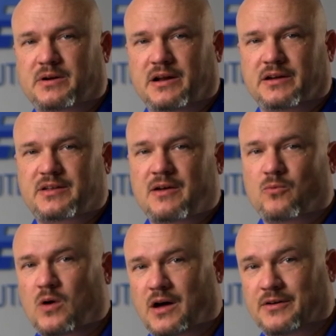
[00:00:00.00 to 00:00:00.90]
products
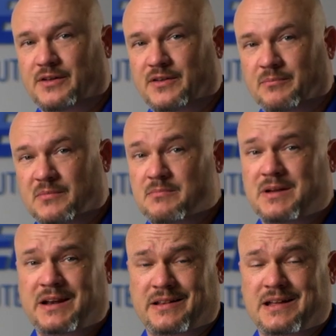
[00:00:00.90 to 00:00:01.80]
have water in them
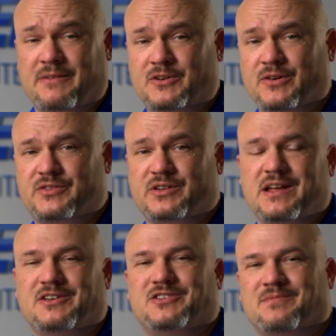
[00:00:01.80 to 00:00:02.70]
immediately after
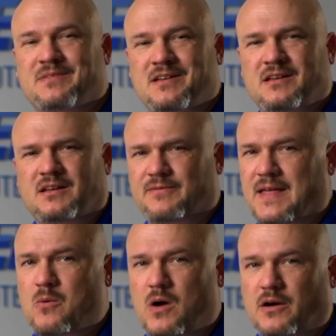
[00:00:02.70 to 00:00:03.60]
installation. If
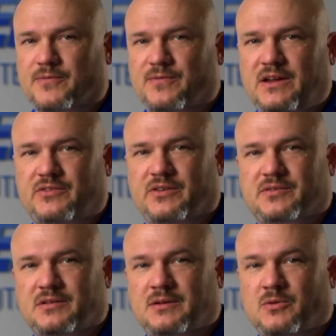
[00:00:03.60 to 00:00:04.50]
that water
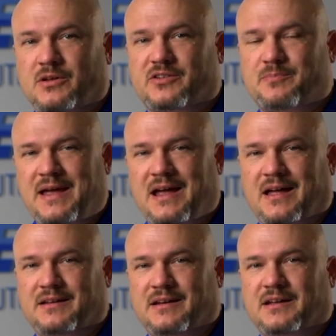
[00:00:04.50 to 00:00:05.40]
freezes, it will
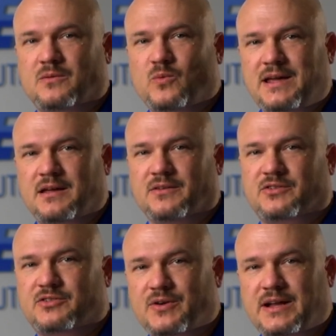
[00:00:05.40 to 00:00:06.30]
expand and it can weaken
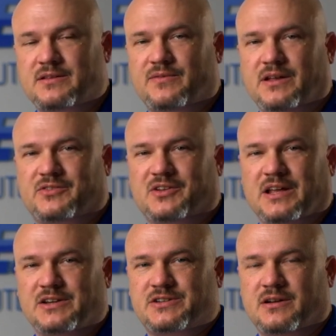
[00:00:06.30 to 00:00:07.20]
the strength of the
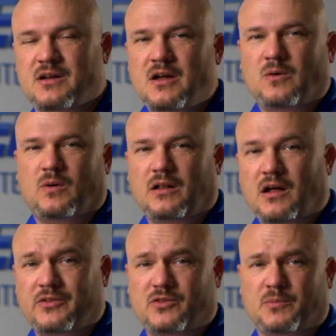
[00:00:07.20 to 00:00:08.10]
installation while
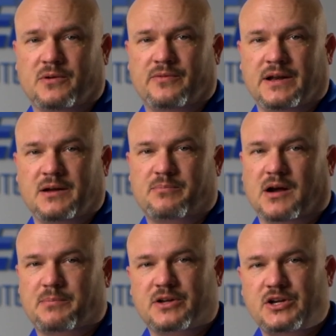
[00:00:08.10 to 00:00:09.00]
also preventing
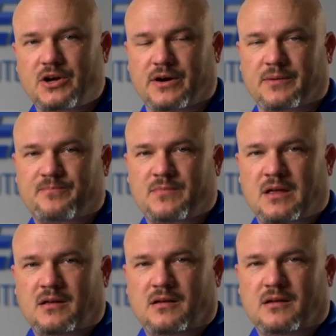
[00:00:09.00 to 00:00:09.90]
proper curing.
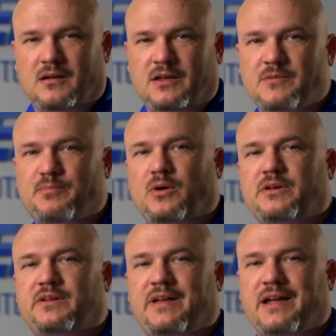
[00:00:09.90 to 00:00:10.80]
It's
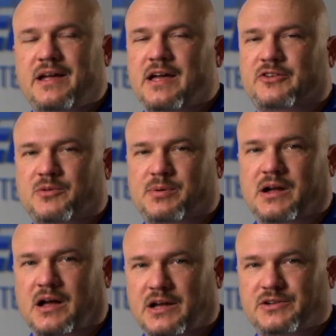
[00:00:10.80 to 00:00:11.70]
important to take extra
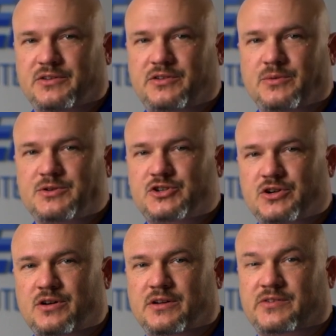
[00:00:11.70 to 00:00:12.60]
precautions to
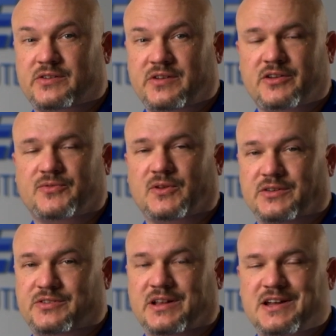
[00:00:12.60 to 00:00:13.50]
ensure a
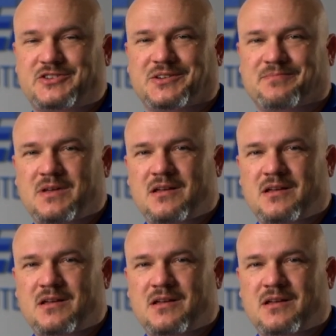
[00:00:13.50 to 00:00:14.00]
successful installation.